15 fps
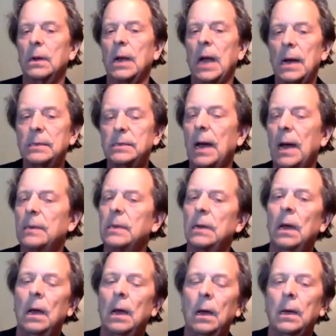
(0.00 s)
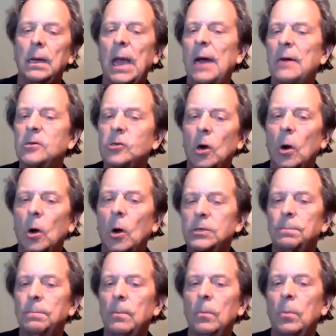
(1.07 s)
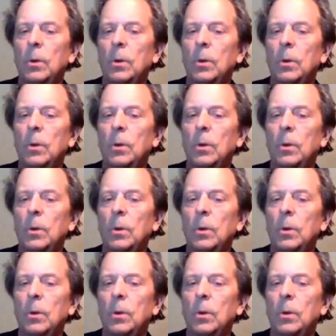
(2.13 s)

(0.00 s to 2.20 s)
contact, and Castro was